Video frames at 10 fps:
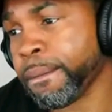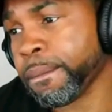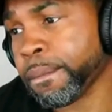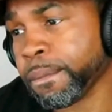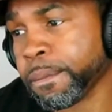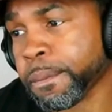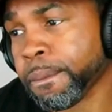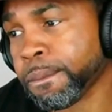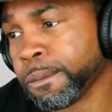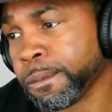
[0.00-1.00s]

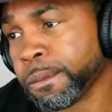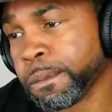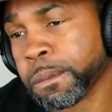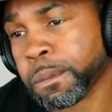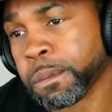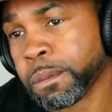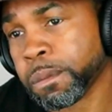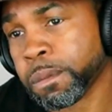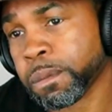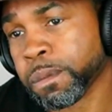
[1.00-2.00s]

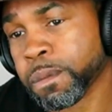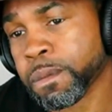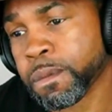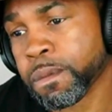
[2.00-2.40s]
Nothing is said.